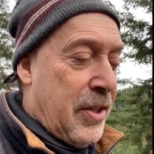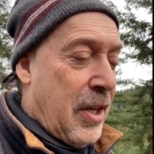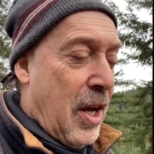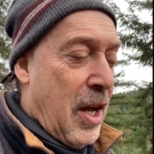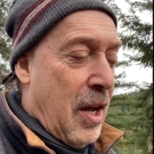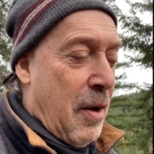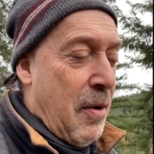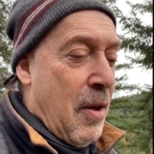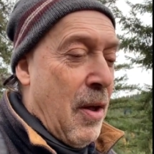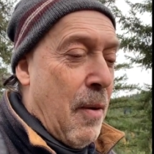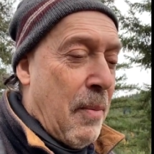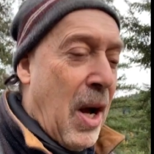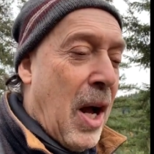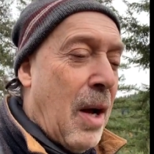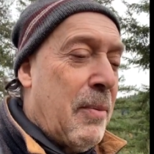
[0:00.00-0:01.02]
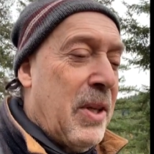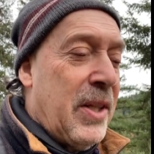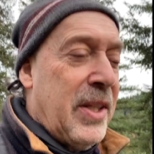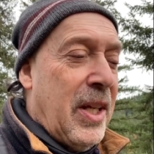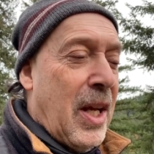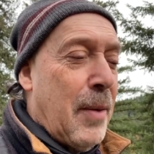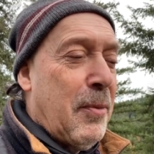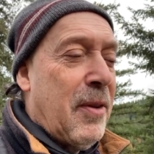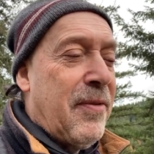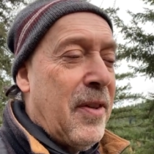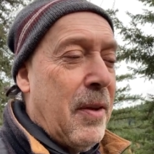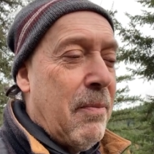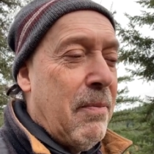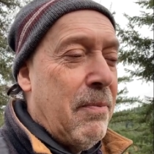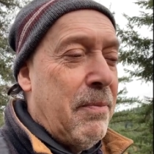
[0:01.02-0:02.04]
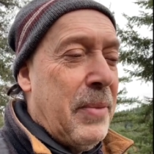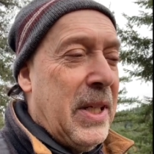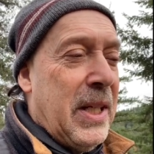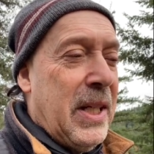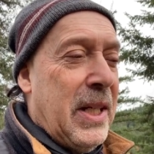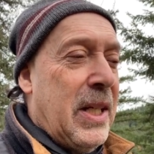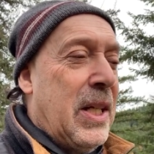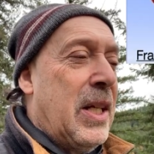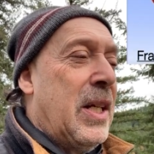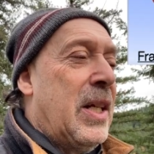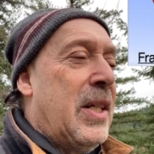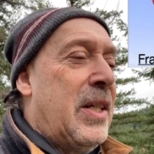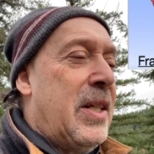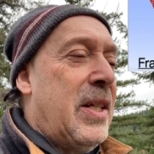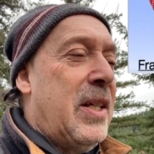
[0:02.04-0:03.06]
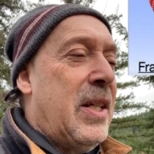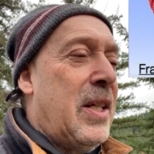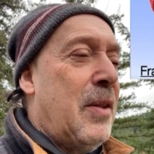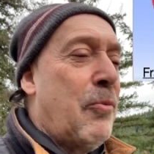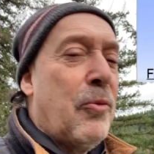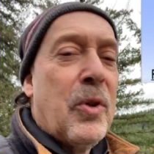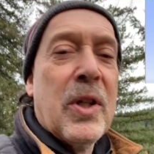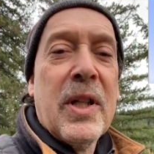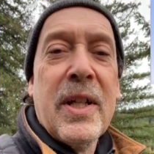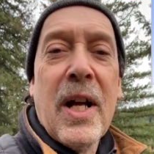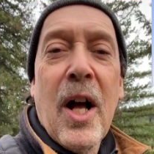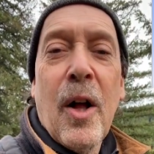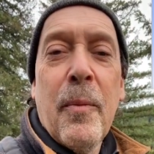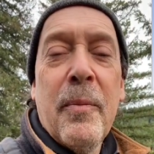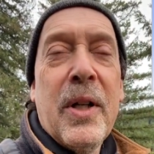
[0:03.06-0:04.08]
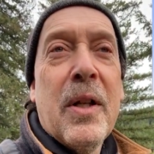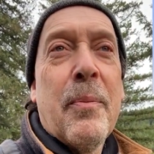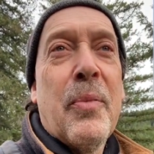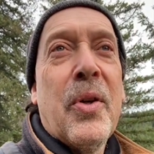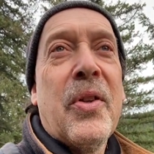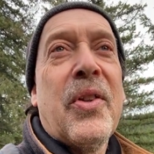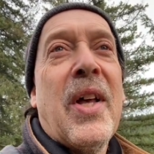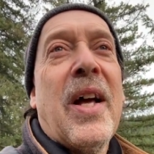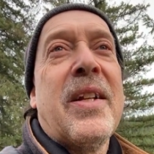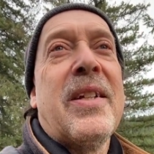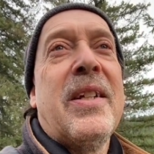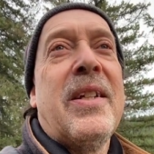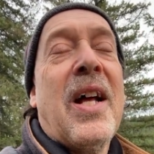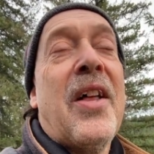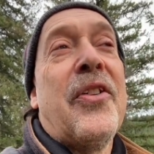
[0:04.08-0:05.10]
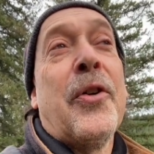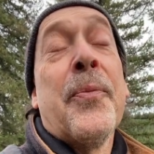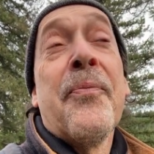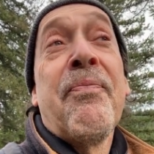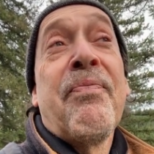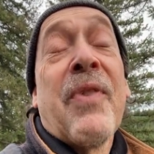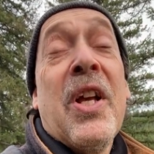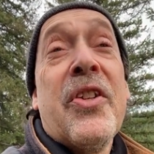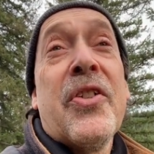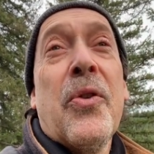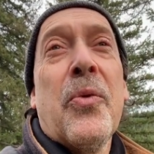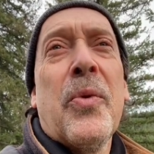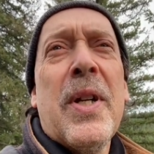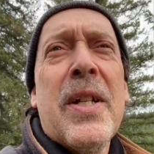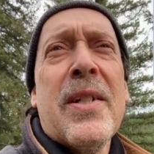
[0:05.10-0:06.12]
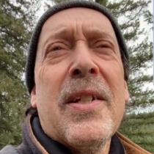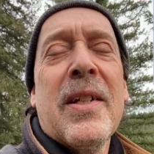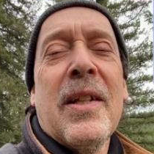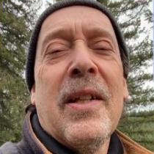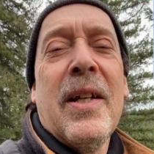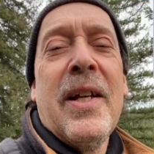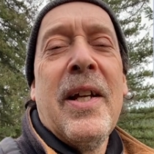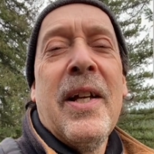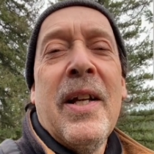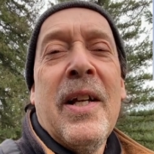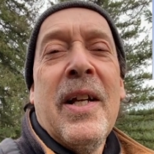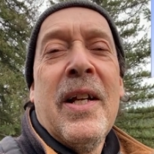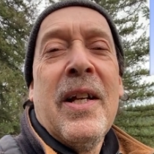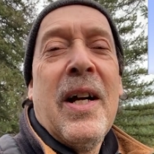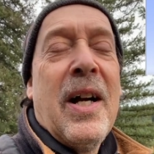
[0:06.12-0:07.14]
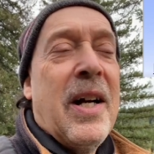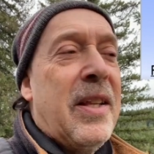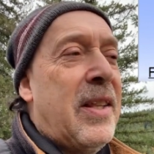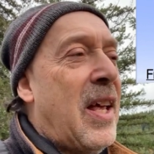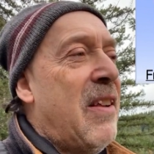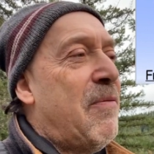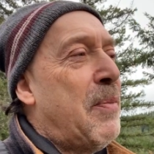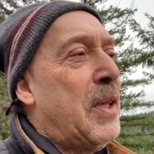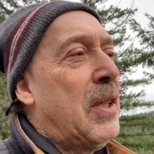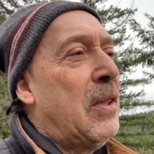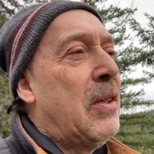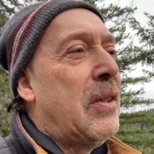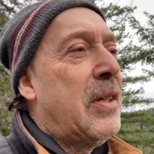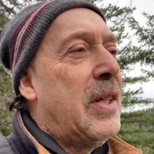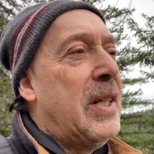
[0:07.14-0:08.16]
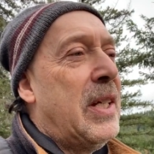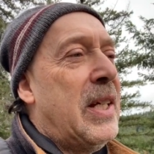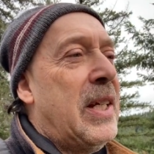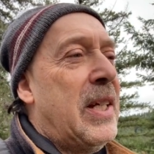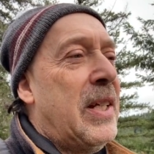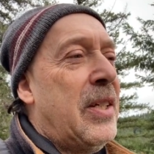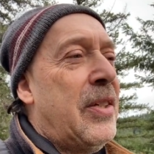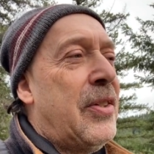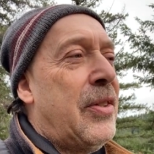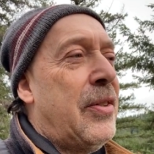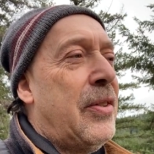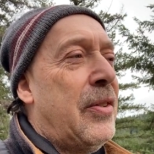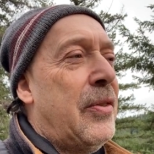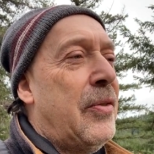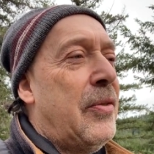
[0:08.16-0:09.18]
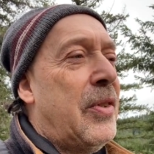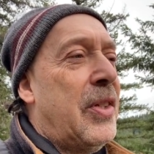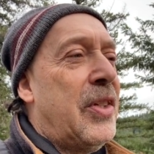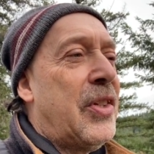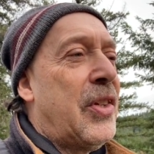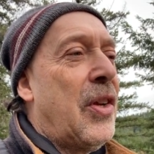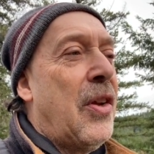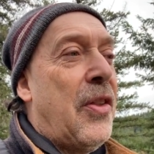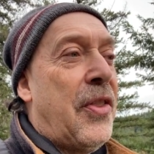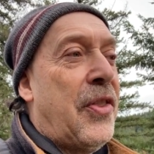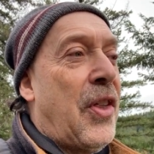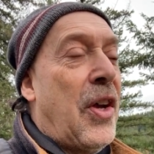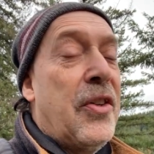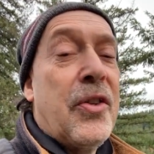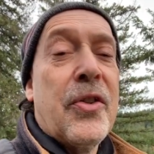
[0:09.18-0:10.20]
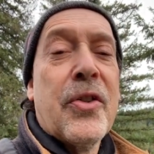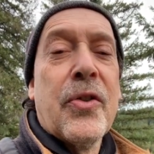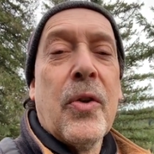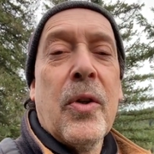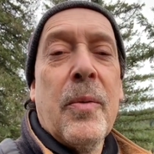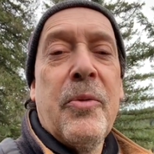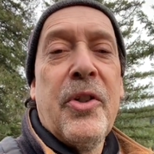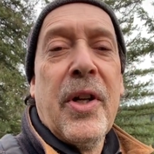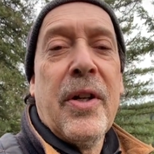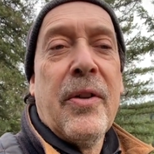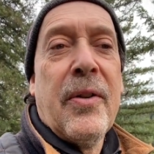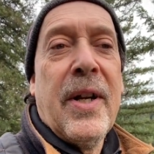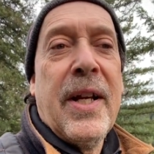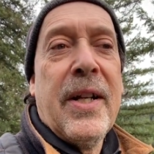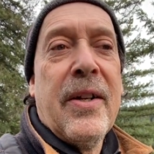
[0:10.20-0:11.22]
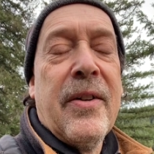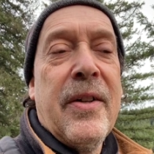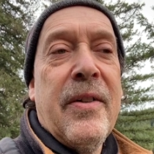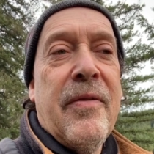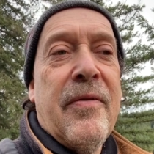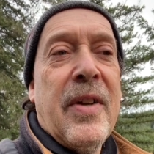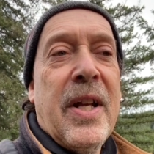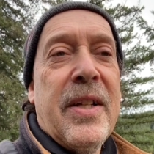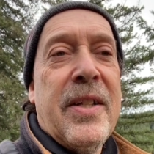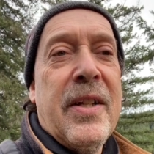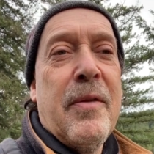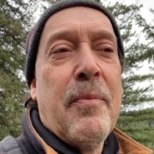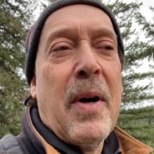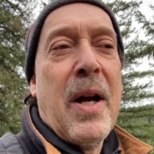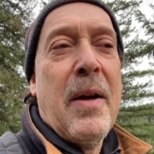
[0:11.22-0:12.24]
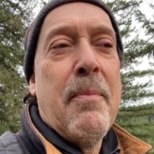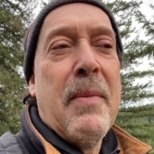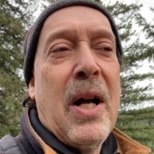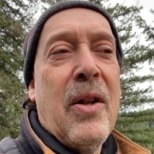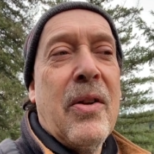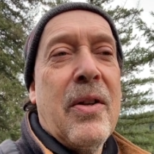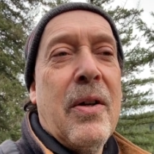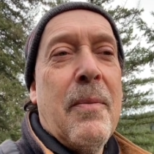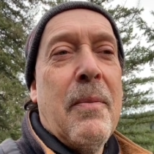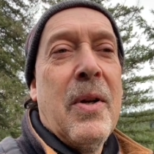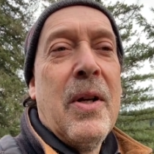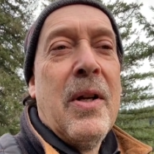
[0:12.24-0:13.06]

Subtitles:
Bob and the MFMP team really helped me to put that together. And so recently, they've been looking into this thunderstorm generator invented by Malcolm